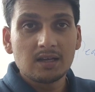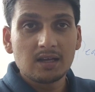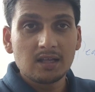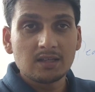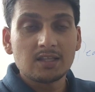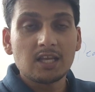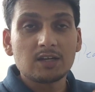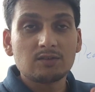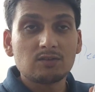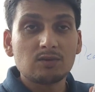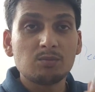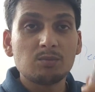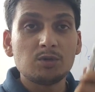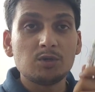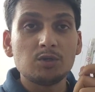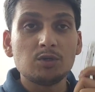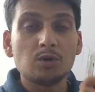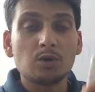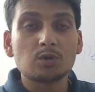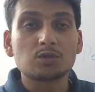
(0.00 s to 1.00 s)
and that will be
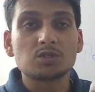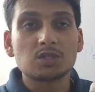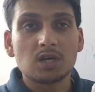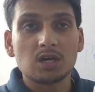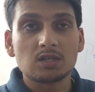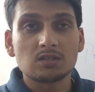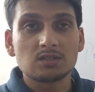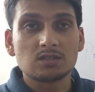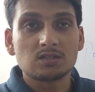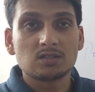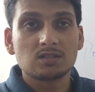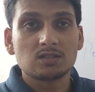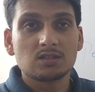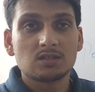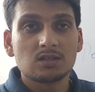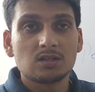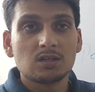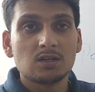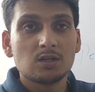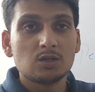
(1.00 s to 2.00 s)
your chance
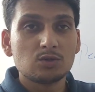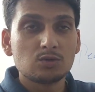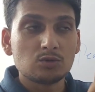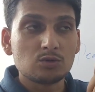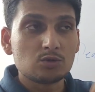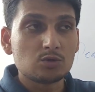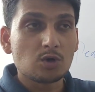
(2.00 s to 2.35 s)
to